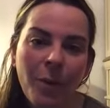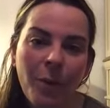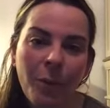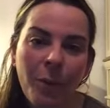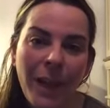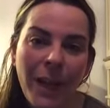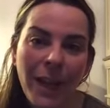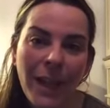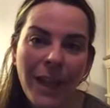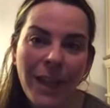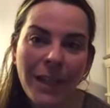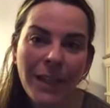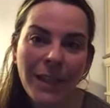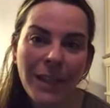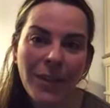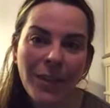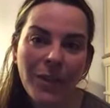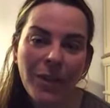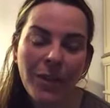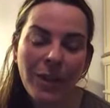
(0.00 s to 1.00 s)
ways
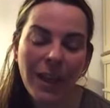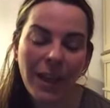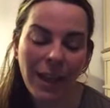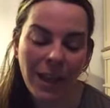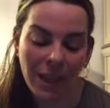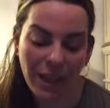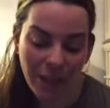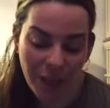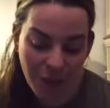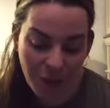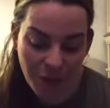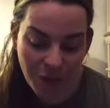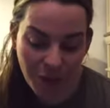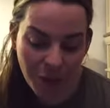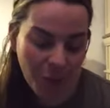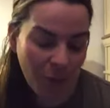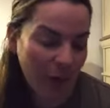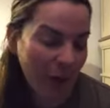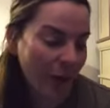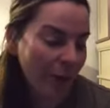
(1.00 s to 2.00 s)
that you can continue to
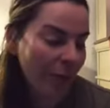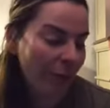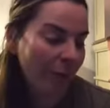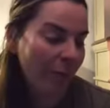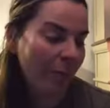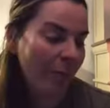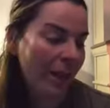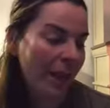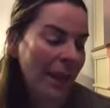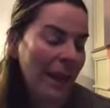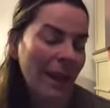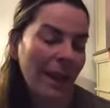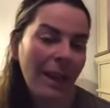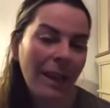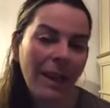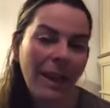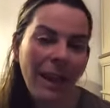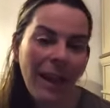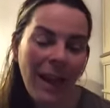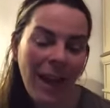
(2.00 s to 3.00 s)
work with
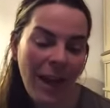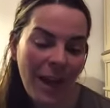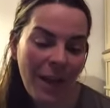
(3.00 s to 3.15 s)
me.